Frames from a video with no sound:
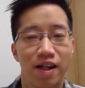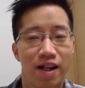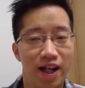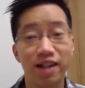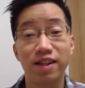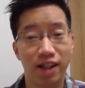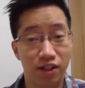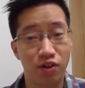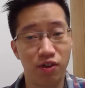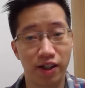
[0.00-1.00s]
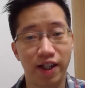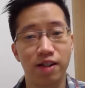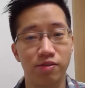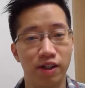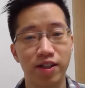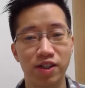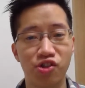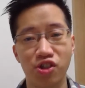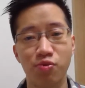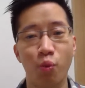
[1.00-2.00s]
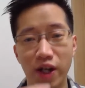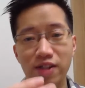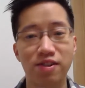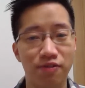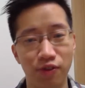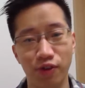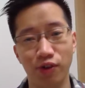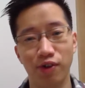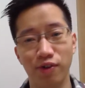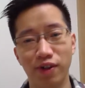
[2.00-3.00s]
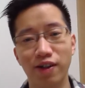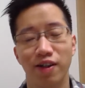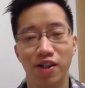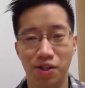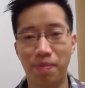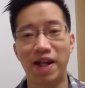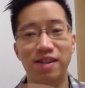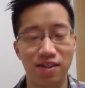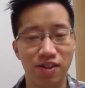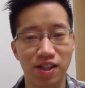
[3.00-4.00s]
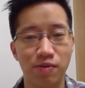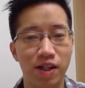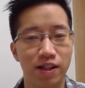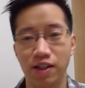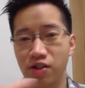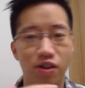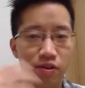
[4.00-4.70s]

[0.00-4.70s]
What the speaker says: anything at all. Again, right? This just waste for your space in the CV, and it's not